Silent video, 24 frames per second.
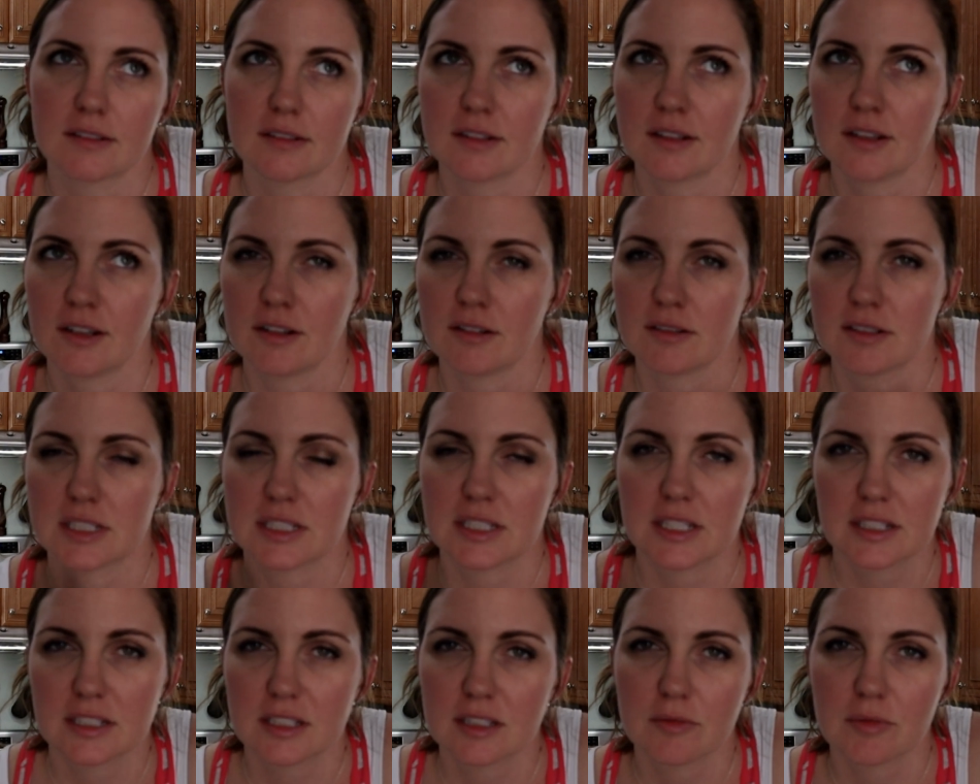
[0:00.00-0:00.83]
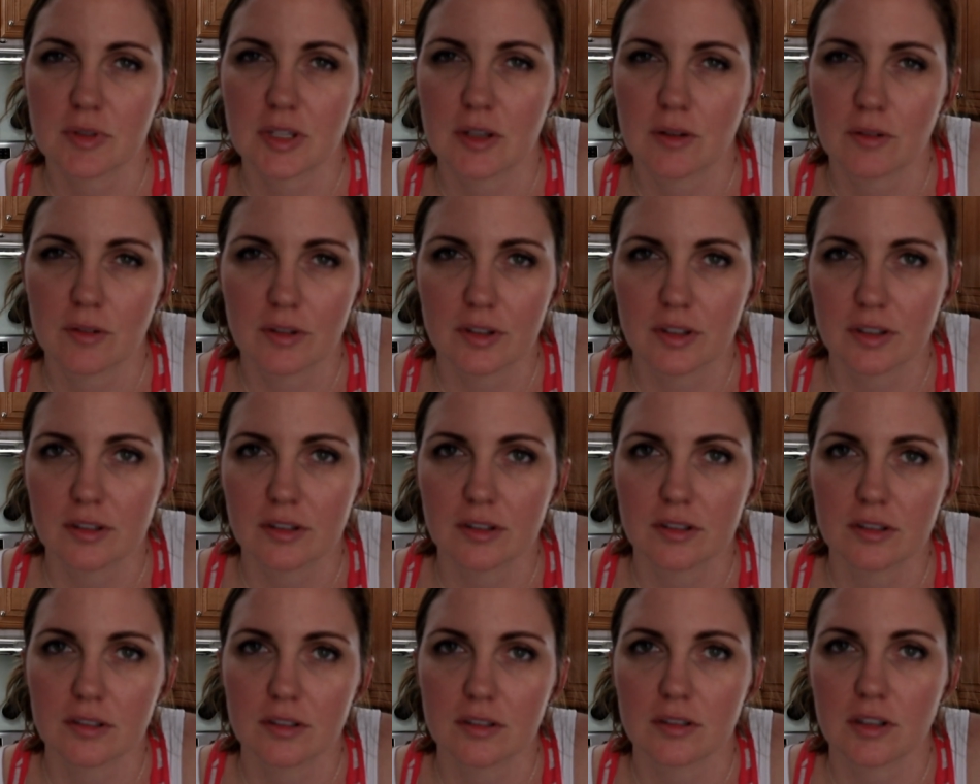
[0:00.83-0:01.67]
you know, sesame
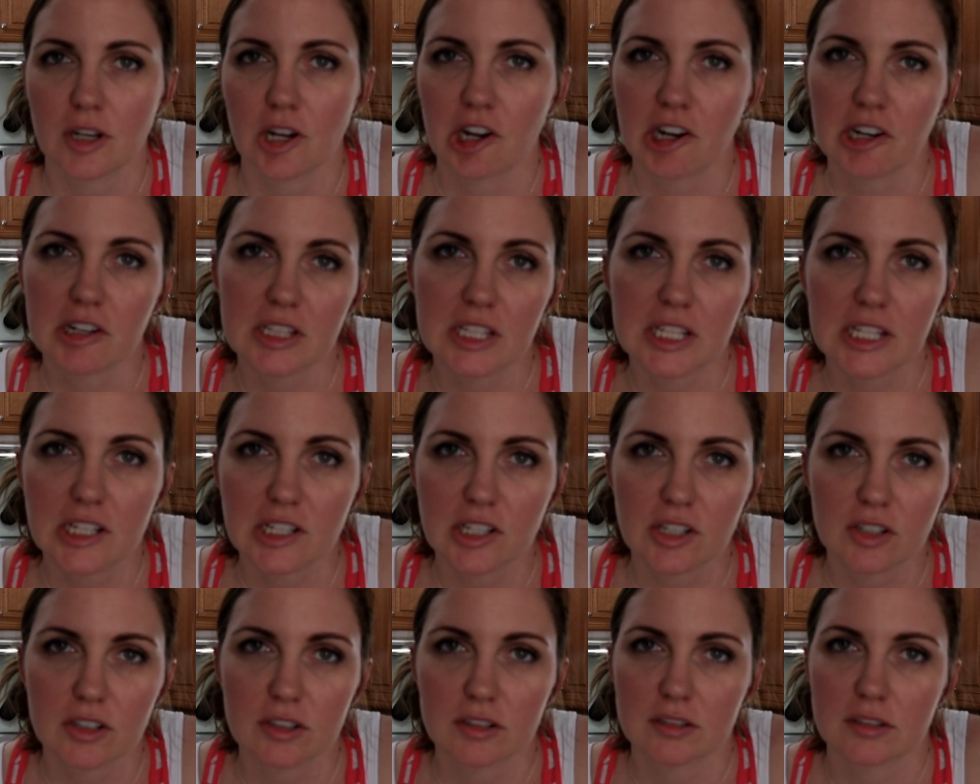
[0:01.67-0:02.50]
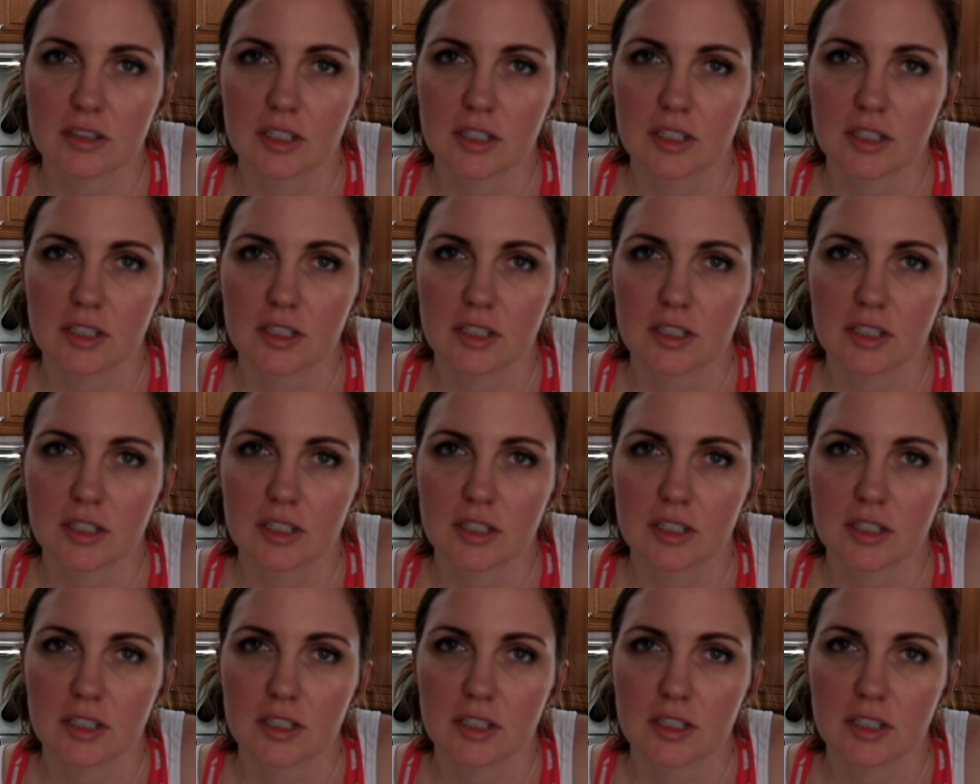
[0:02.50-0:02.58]
oil, garlic